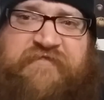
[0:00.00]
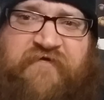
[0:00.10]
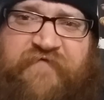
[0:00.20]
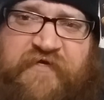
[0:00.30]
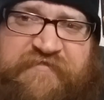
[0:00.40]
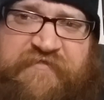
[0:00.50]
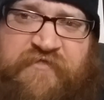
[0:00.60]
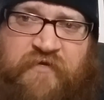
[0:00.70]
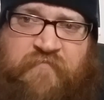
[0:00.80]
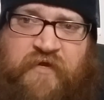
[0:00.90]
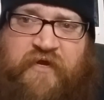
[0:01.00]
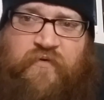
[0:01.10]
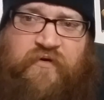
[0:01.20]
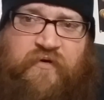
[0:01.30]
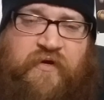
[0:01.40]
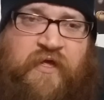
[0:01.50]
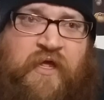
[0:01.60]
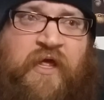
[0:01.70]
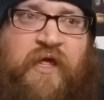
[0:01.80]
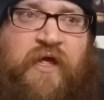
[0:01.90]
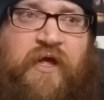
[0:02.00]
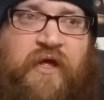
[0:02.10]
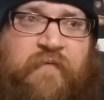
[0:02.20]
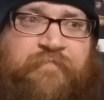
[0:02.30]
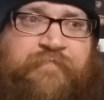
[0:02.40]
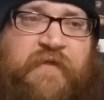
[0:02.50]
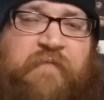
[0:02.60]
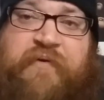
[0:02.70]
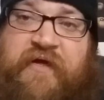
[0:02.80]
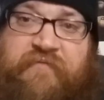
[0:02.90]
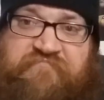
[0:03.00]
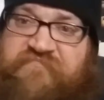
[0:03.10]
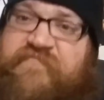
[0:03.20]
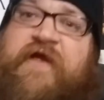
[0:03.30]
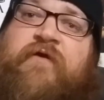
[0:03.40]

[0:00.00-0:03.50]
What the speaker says: it because I work hard. But there.